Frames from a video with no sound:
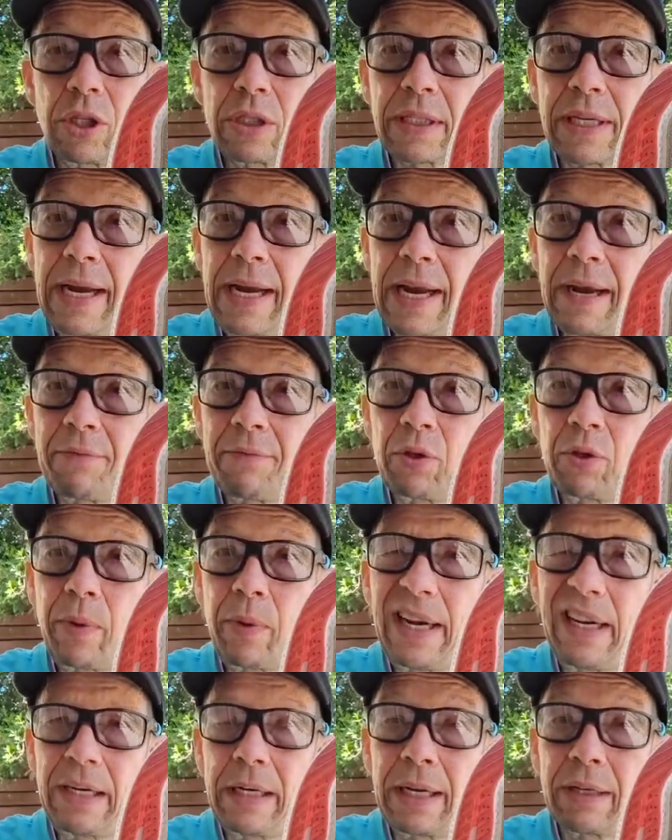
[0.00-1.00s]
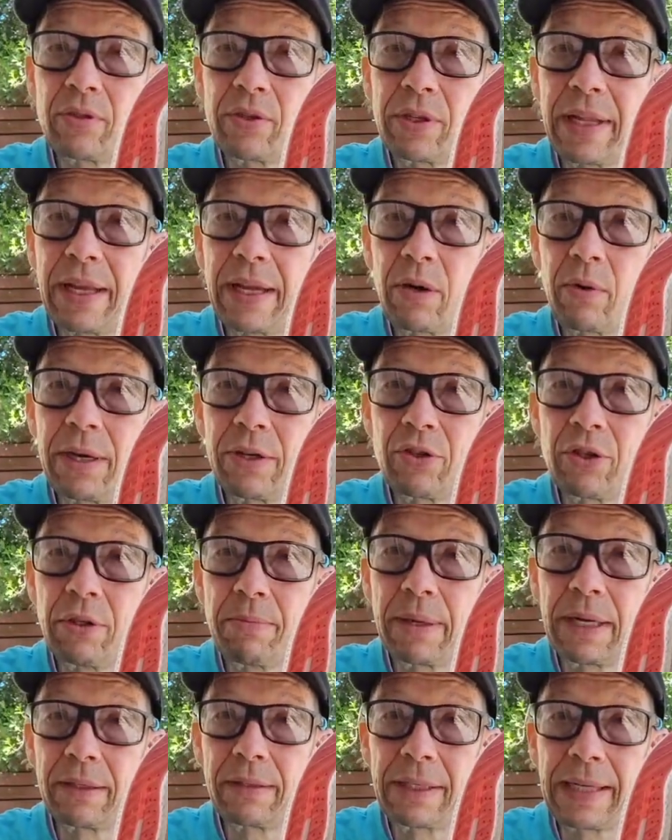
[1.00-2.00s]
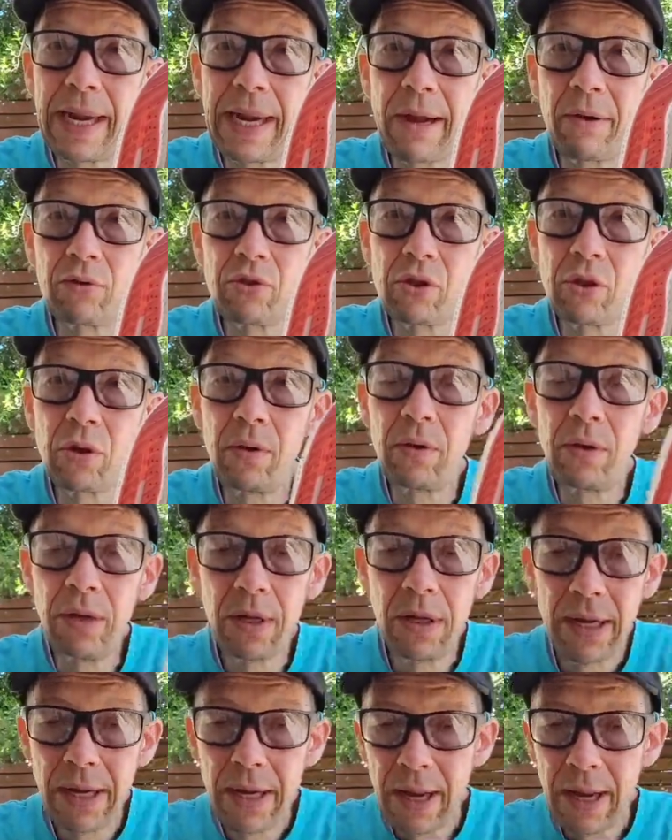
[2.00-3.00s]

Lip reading: Just going to have to wait and answer that question about the outsole.